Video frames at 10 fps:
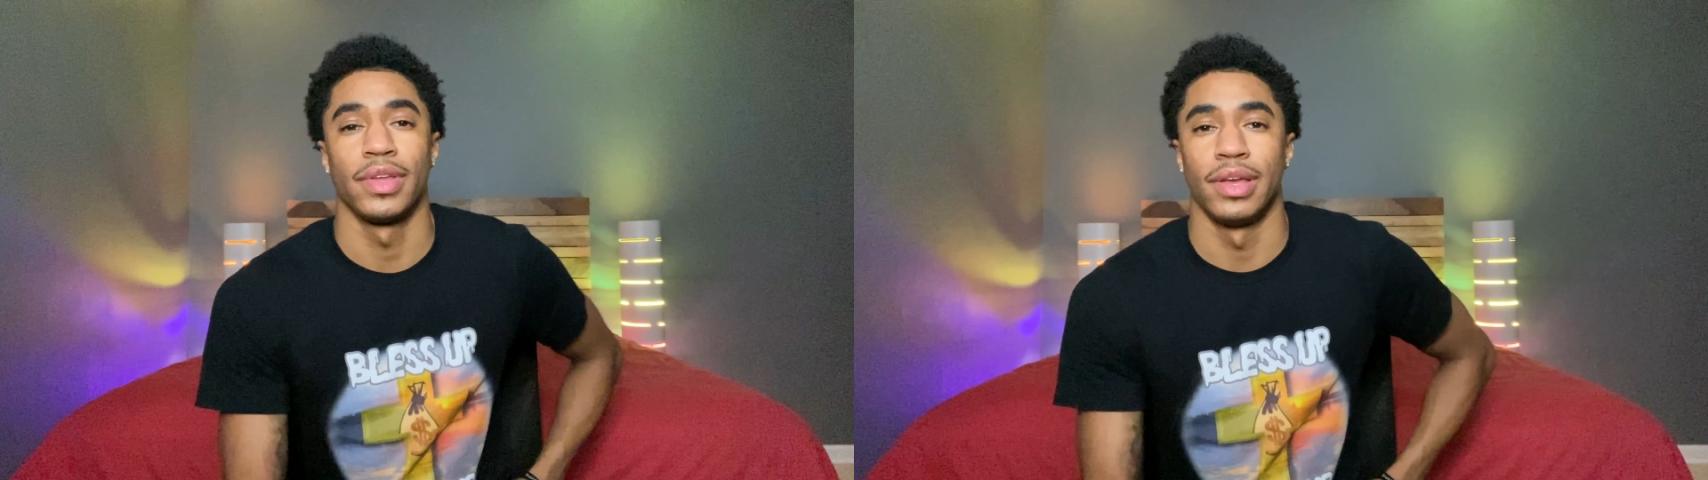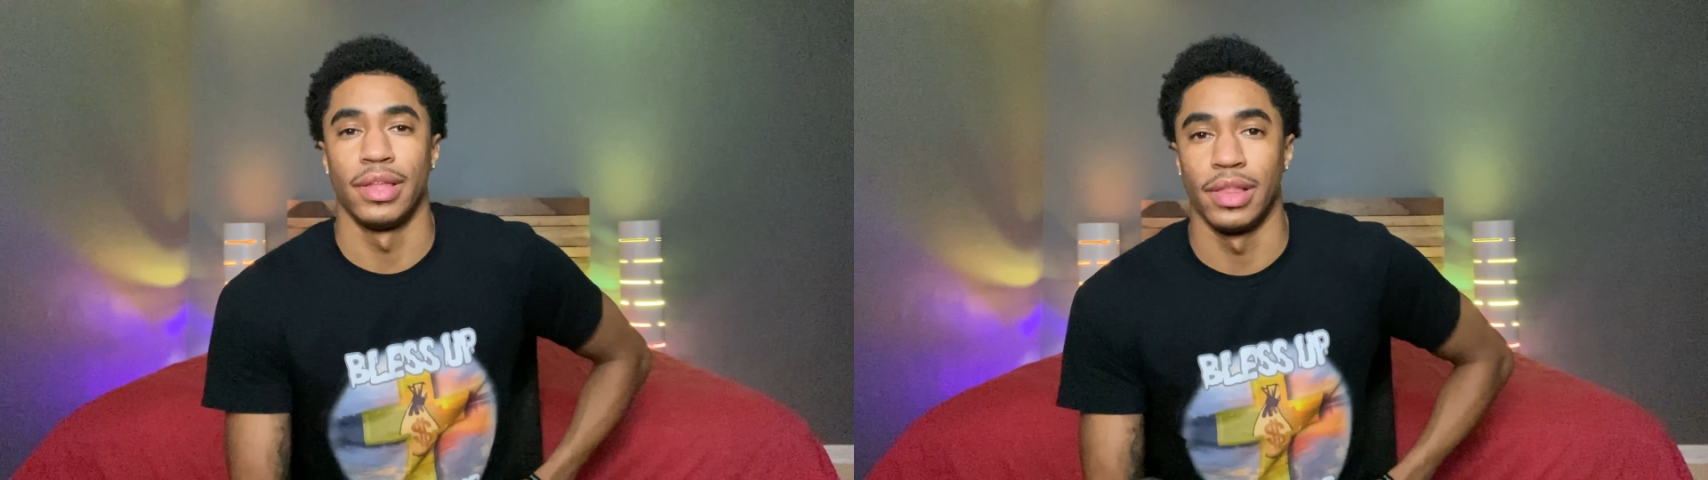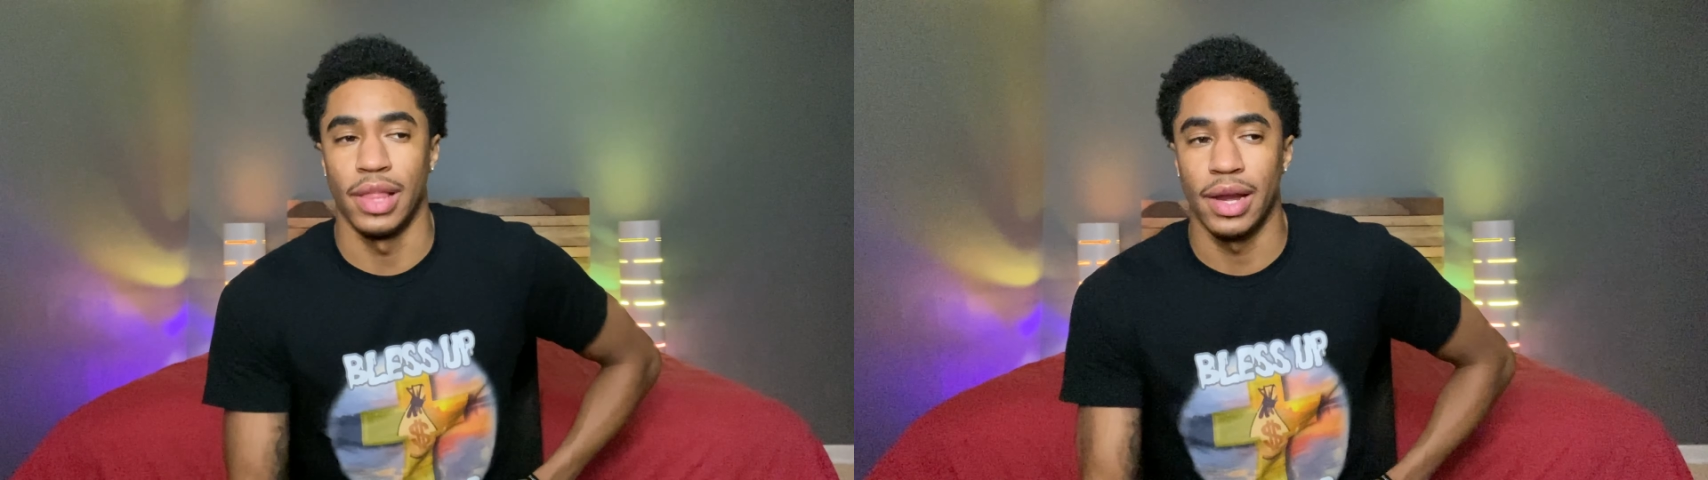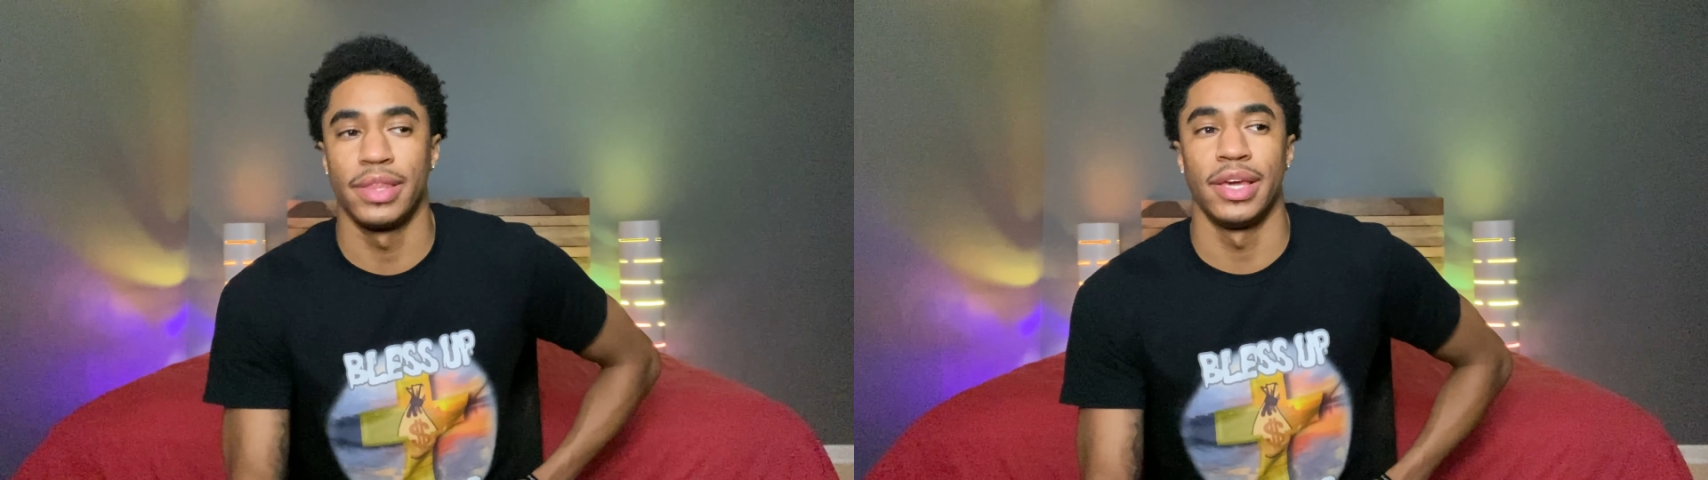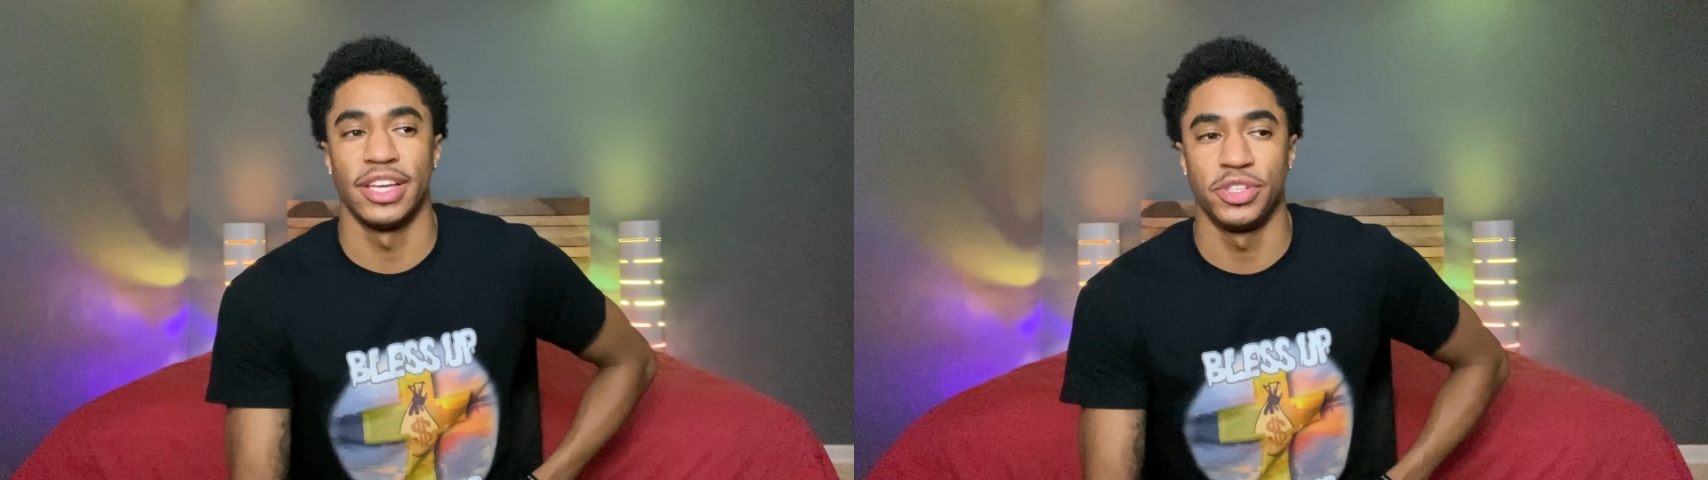A lot of
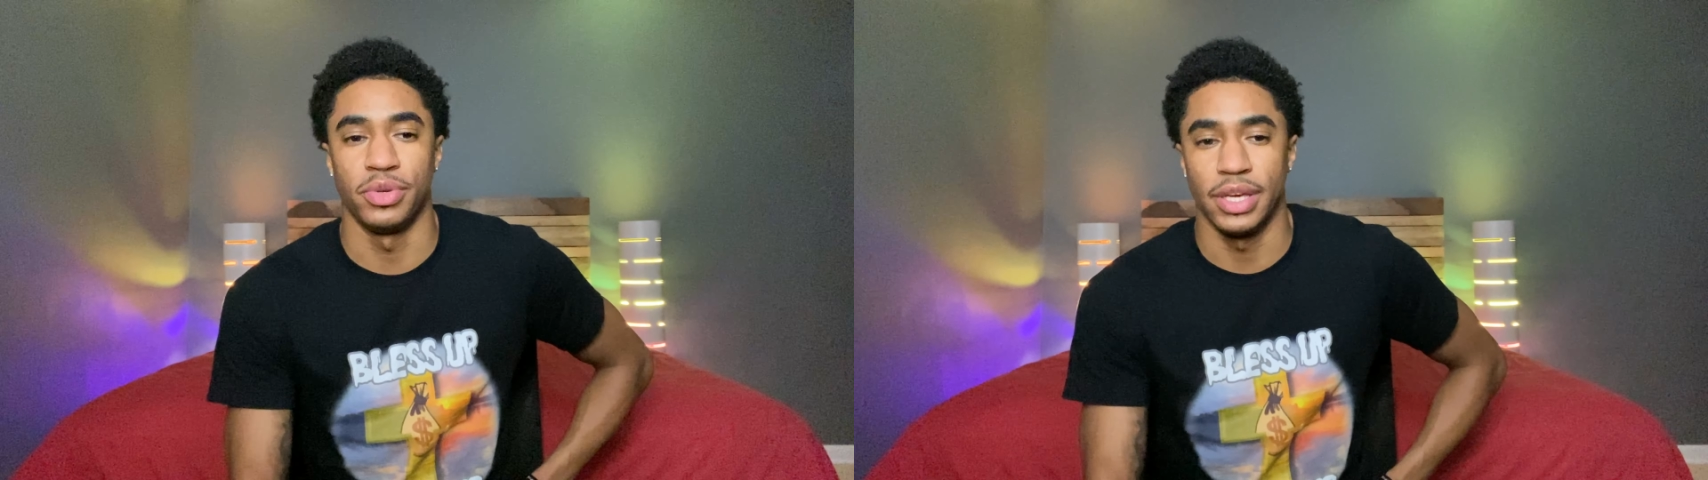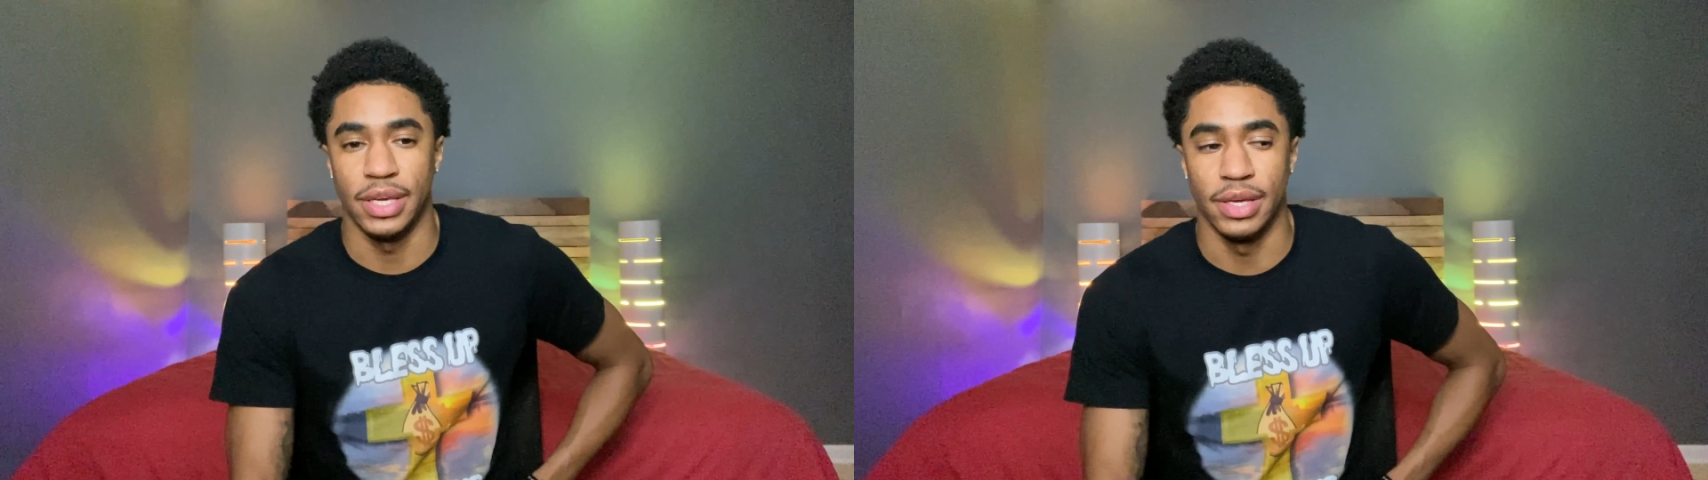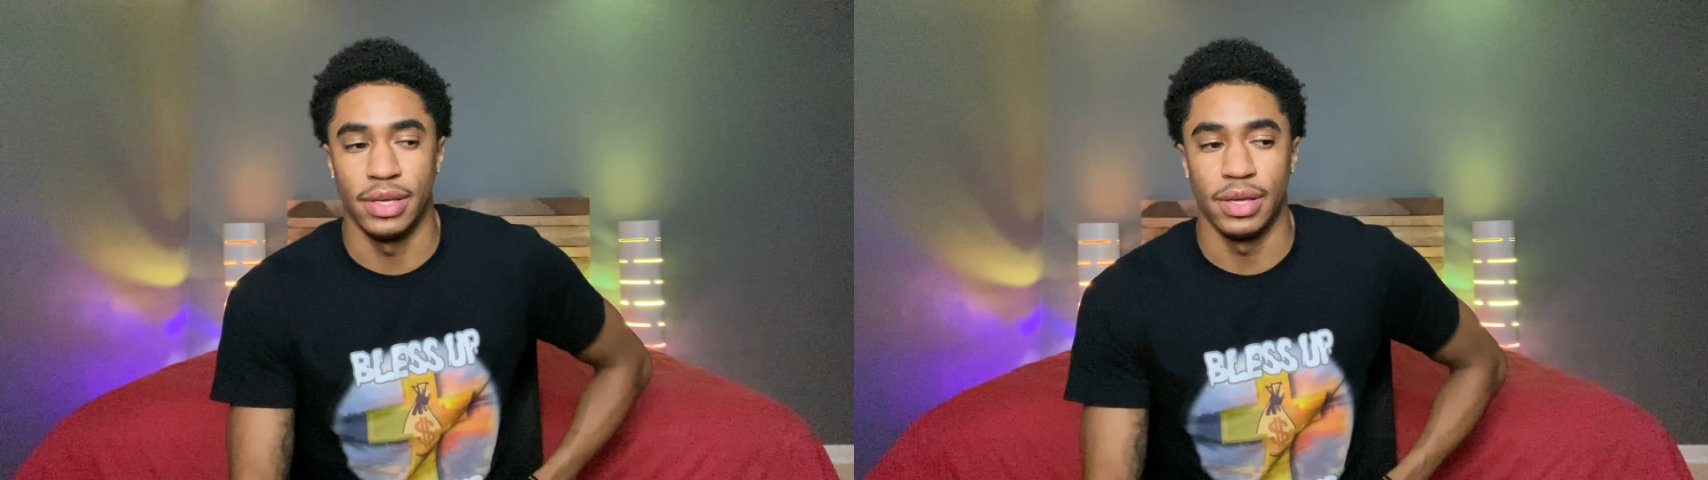things that you eat